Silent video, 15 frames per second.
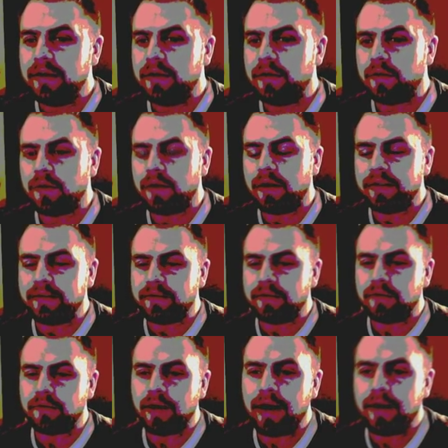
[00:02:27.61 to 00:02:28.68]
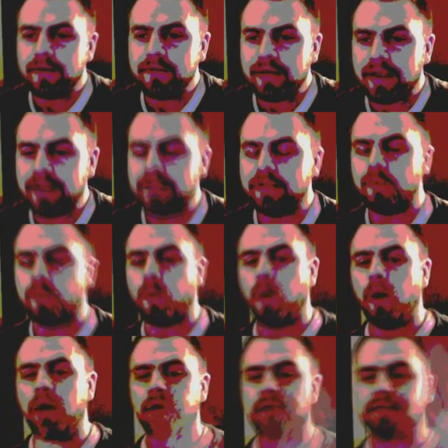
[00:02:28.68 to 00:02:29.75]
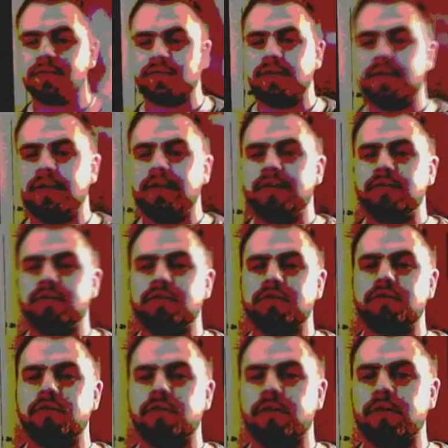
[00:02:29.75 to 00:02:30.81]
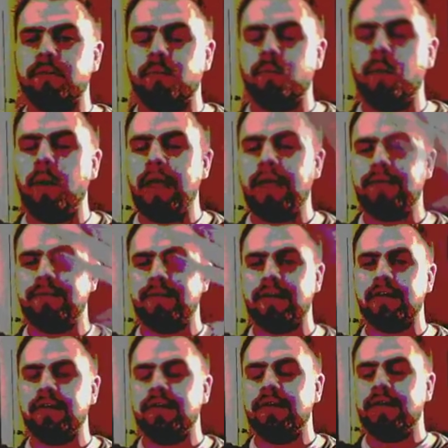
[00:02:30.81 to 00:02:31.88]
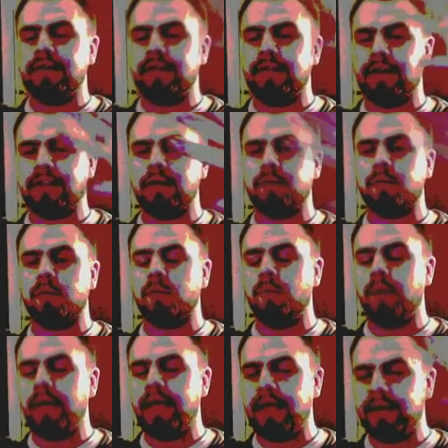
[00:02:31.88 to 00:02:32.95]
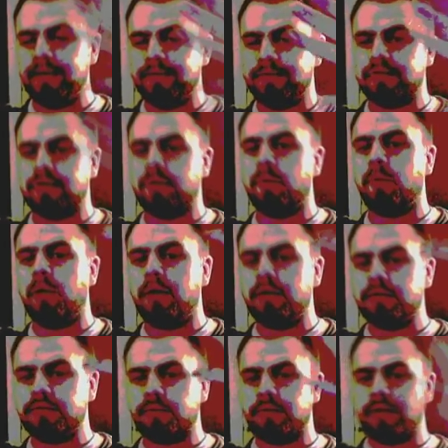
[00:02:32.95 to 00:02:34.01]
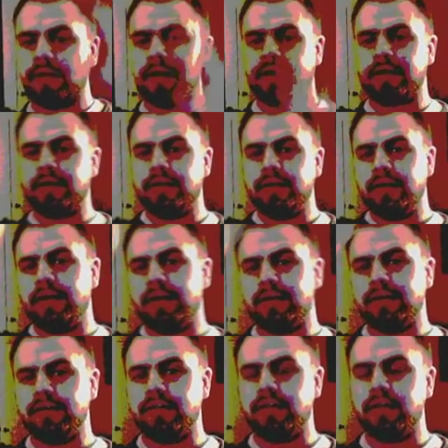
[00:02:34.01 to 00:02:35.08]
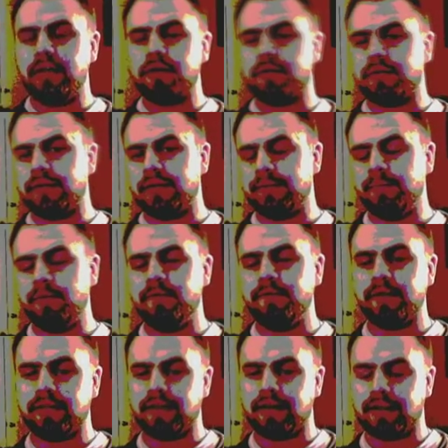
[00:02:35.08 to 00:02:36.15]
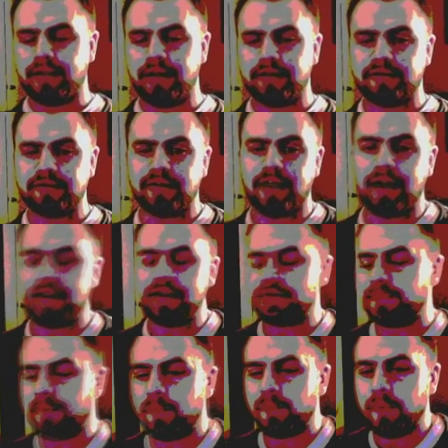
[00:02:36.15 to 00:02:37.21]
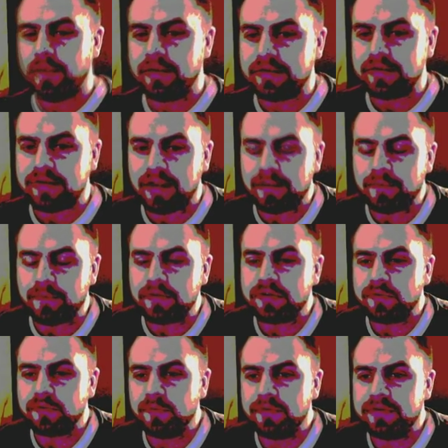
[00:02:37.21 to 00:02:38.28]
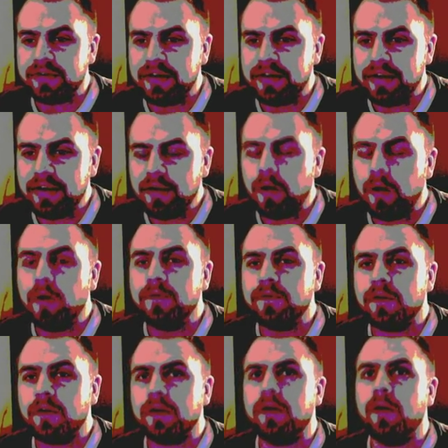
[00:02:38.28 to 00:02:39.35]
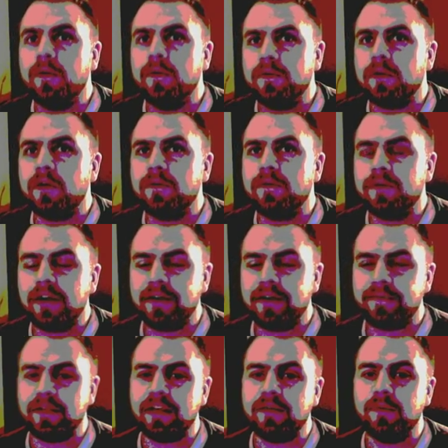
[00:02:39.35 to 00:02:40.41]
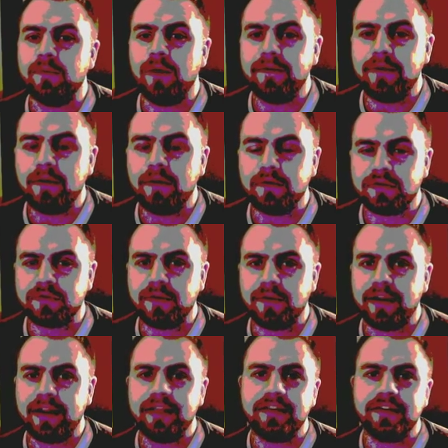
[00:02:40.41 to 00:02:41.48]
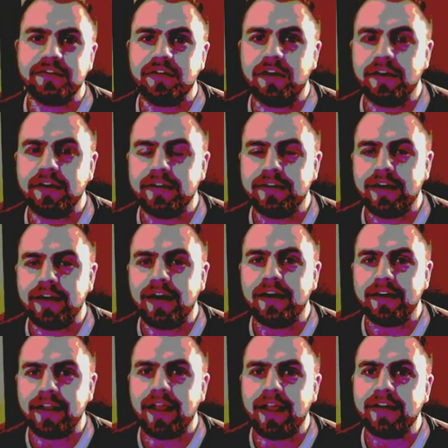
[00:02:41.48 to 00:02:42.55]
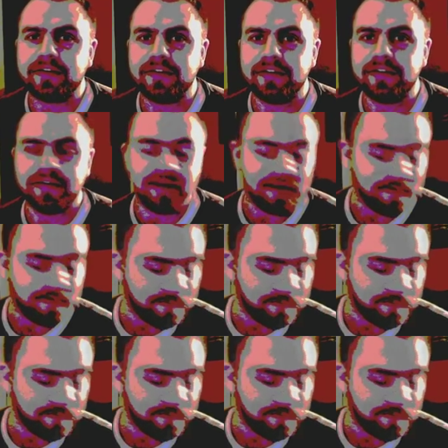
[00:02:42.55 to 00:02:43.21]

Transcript: or on the ground, and the walls just started waving. Like there were waves. The walls were like literally moving like this. And I just remember we listened to that Rusted Root CD over and over and over again for like 12 hours straight. It had the song on Ecstasy,